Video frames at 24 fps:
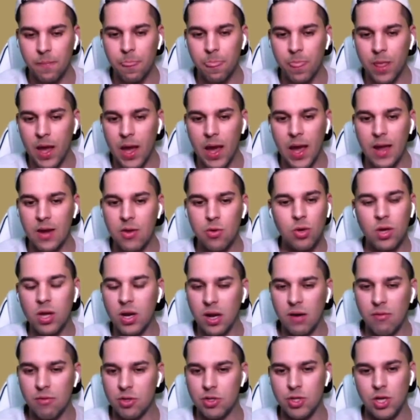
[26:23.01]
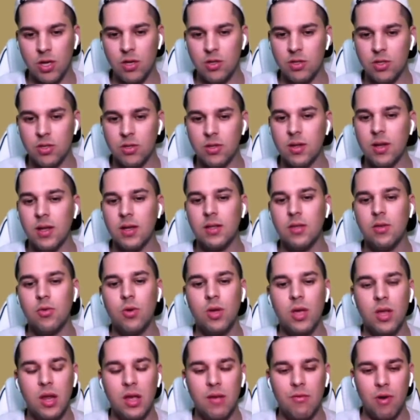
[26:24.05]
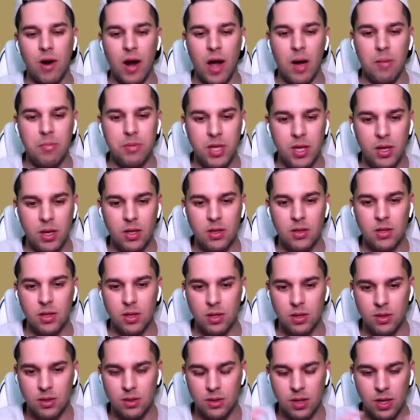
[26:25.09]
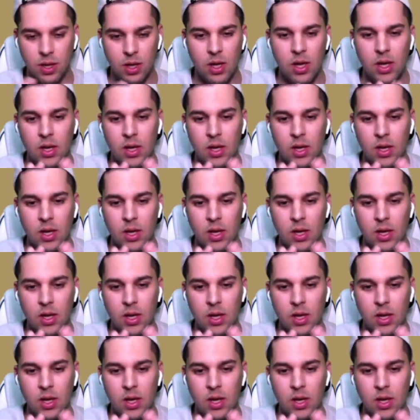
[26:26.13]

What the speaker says: and you can never change it, like you can never update it.